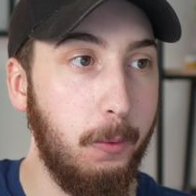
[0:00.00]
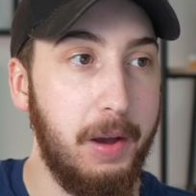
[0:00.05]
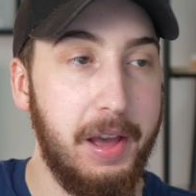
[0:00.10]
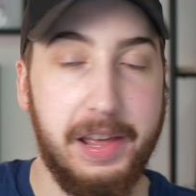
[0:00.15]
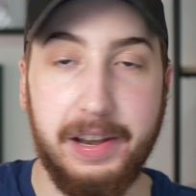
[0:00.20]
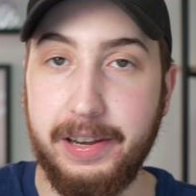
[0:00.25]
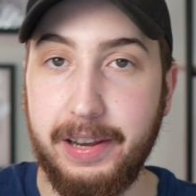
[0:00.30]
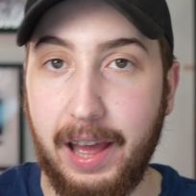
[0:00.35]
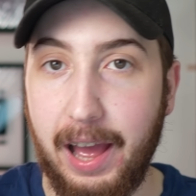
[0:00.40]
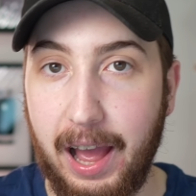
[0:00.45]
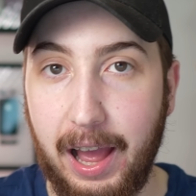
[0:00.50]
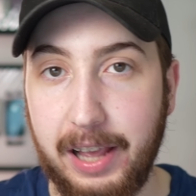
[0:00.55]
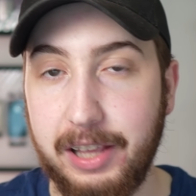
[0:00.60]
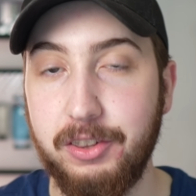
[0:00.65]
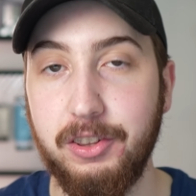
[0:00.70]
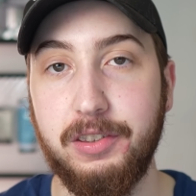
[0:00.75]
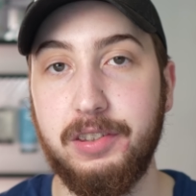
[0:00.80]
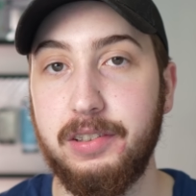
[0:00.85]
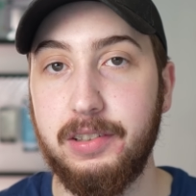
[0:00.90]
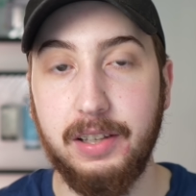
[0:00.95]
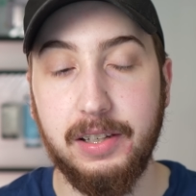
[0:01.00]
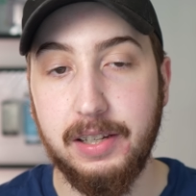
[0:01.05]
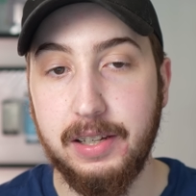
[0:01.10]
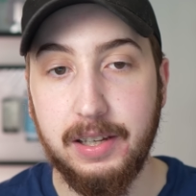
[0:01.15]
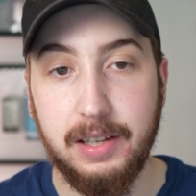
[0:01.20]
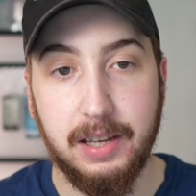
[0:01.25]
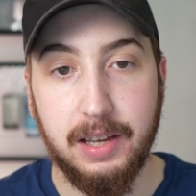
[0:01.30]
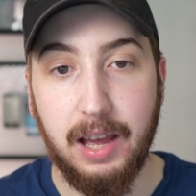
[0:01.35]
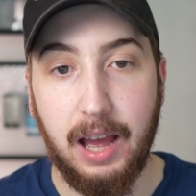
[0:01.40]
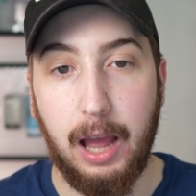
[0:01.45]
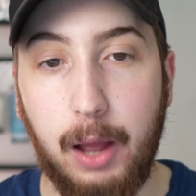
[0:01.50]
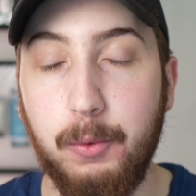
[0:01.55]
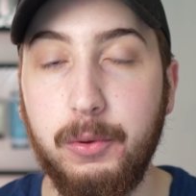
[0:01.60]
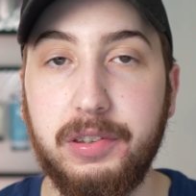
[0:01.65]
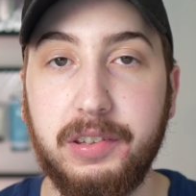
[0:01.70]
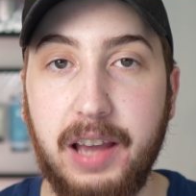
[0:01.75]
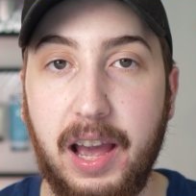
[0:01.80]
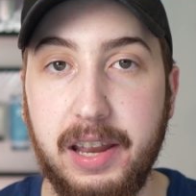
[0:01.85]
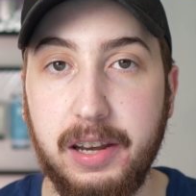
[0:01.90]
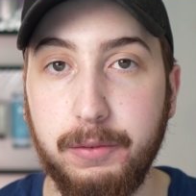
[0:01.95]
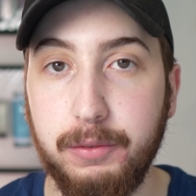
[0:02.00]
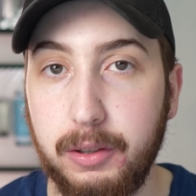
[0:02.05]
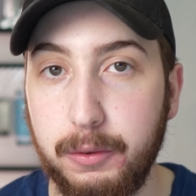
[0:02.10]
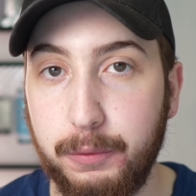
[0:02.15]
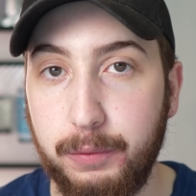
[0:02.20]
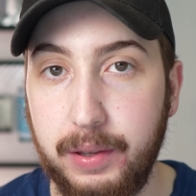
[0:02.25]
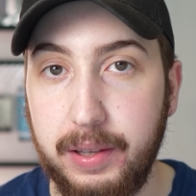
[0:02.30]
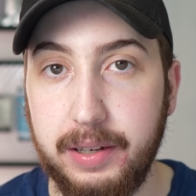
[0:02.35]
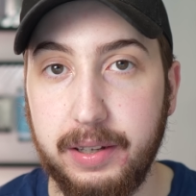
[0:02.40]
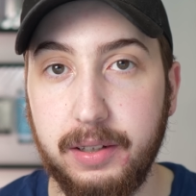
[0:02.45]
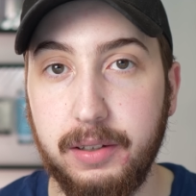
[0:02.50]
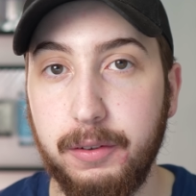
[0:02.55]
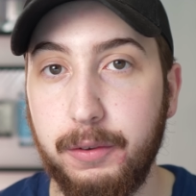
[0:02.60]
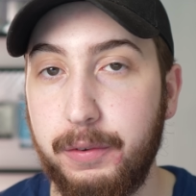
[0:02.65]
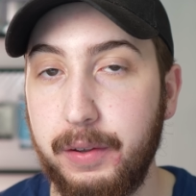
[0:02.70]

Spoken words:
and I was kind of defeated,